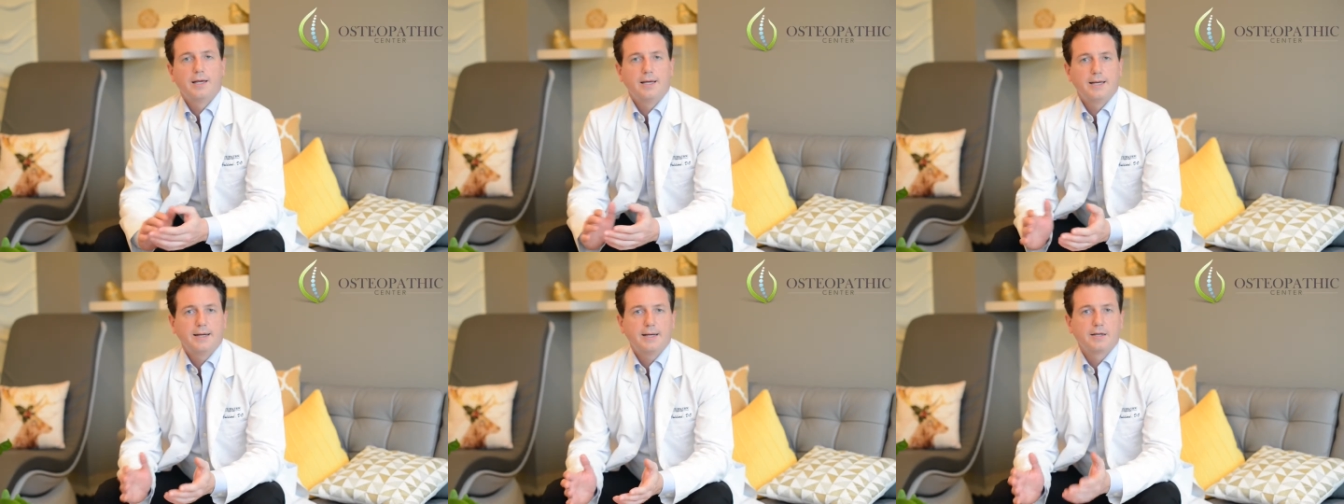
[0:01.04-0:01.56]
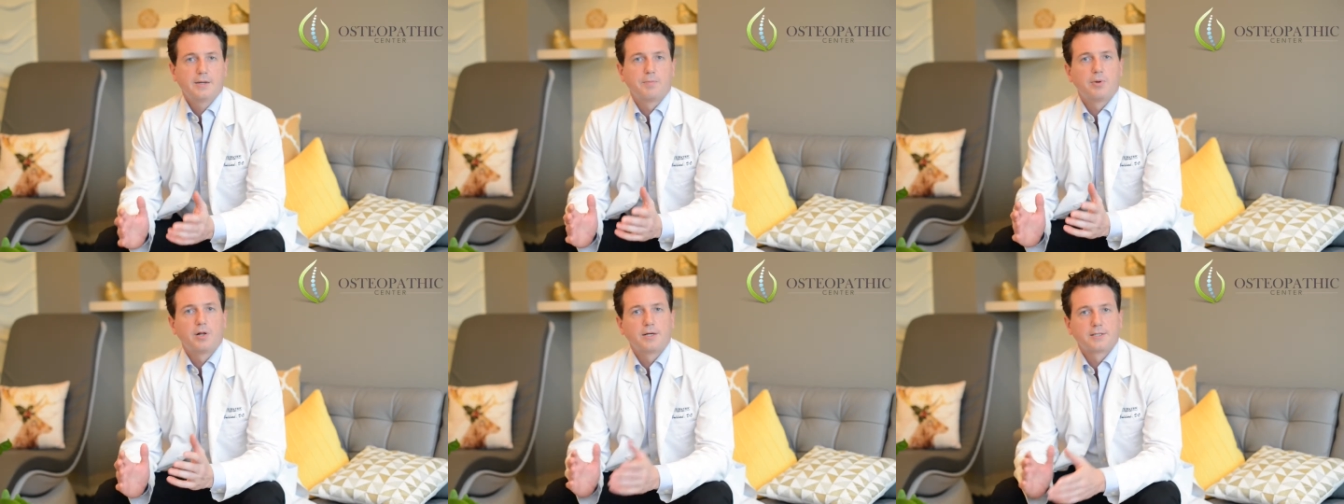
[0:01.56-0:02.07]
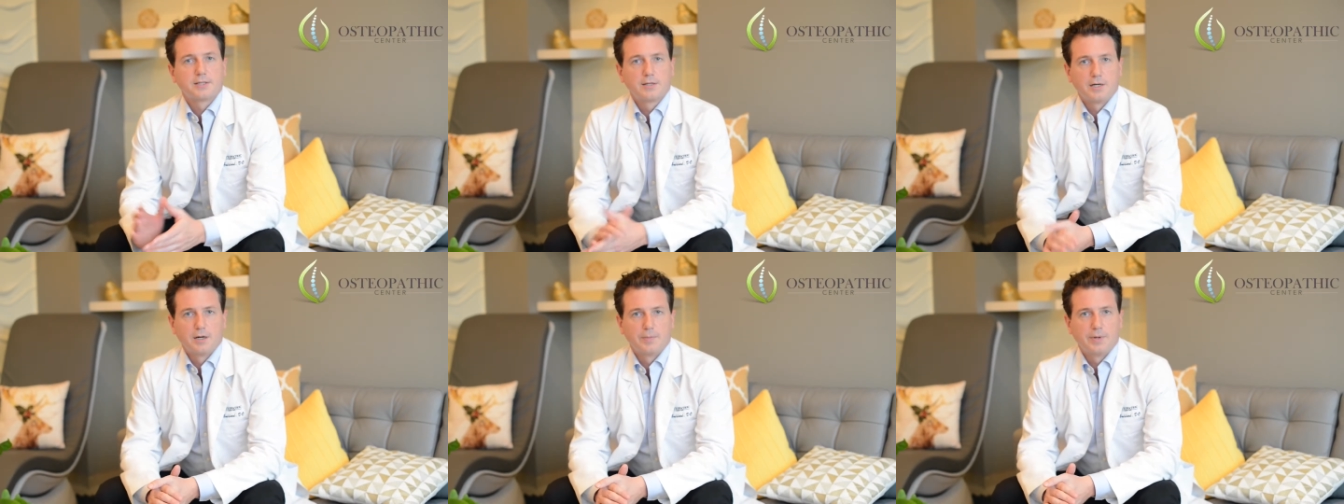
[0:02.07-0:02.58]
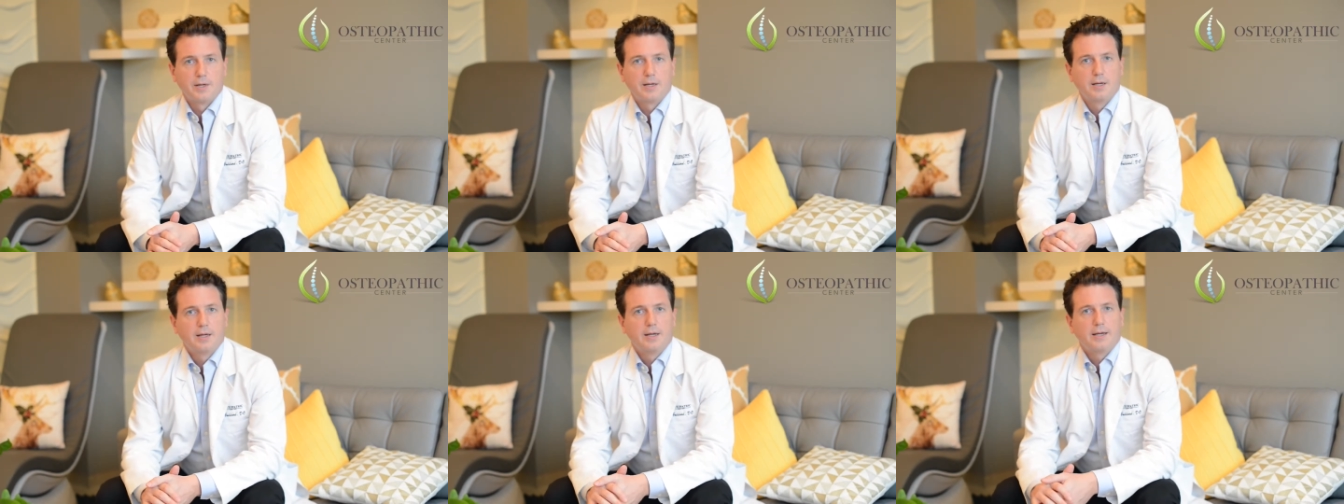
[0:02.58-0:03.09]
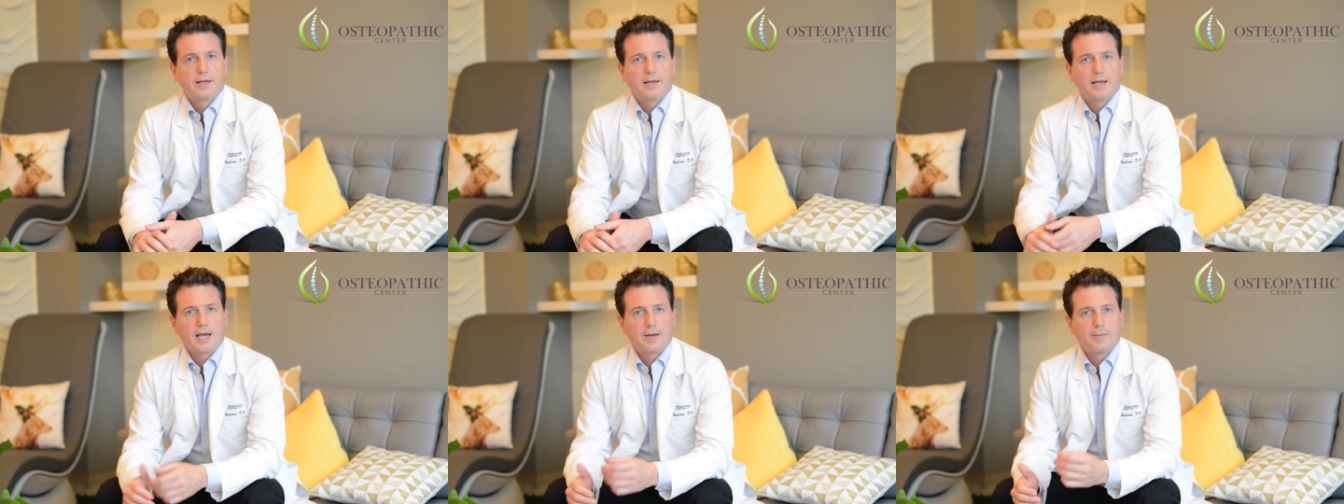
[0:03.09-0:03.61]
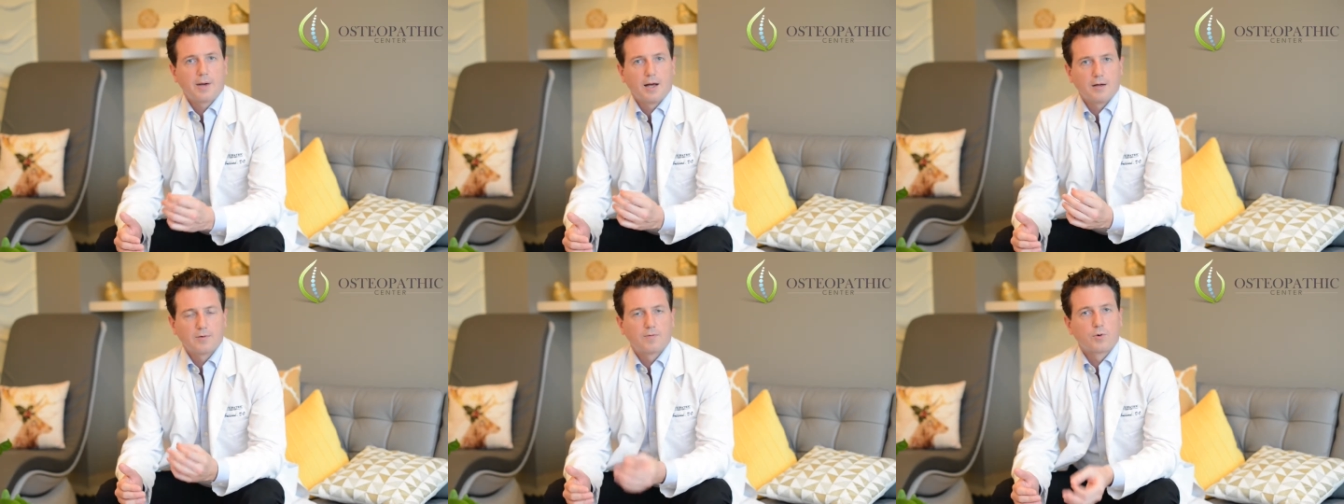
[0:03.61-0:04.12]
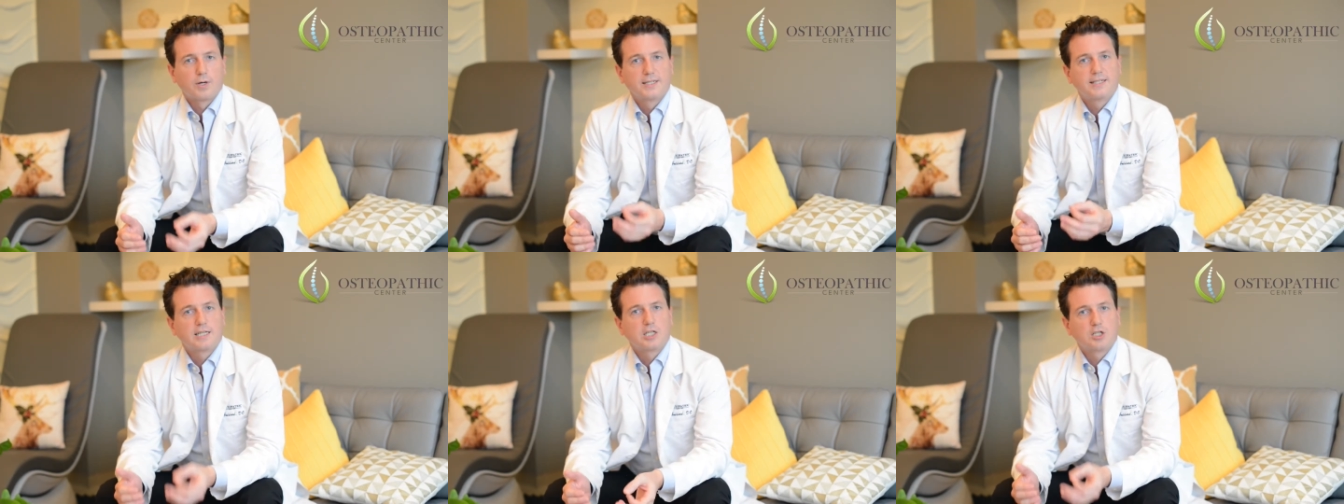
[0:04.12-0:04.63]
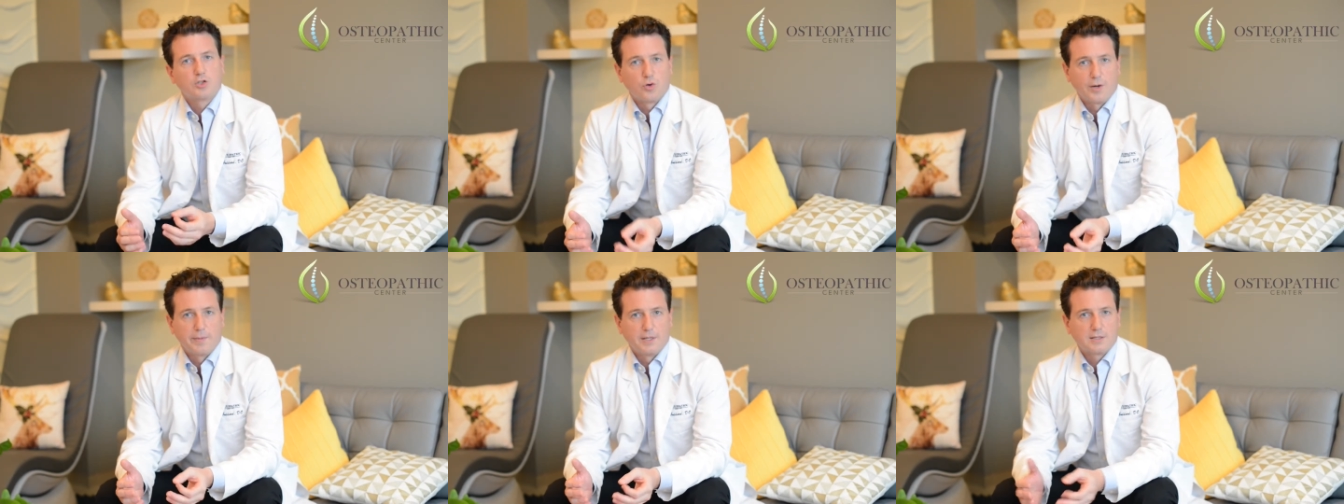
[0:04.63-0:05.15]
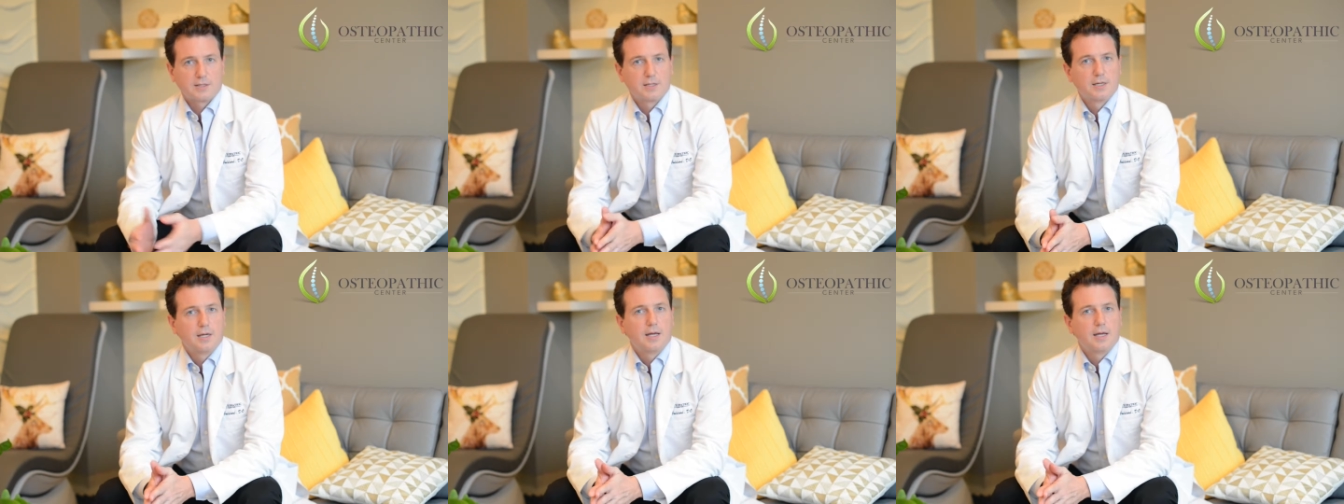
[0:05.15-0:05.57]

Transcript: NAD plus therapy came out for addiction treatments.